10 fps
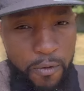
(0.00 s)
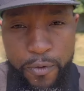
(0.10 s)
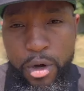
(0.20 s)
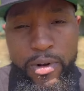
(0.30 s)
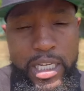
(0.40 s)
for
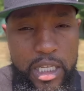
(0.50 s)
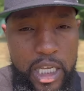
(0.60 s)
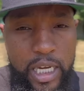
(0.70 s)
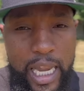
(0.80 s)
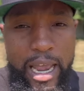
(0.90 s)
the rest of
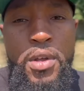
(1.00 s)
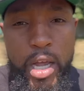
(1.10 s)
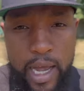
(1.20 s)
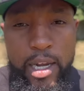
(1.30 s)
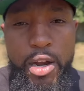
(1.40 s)
your life.
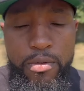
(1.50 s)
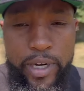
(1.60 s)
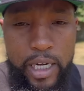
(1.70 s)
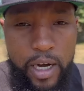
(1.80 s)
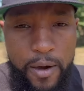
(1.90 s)
Unlearn,
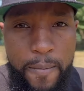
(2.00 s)
relearn.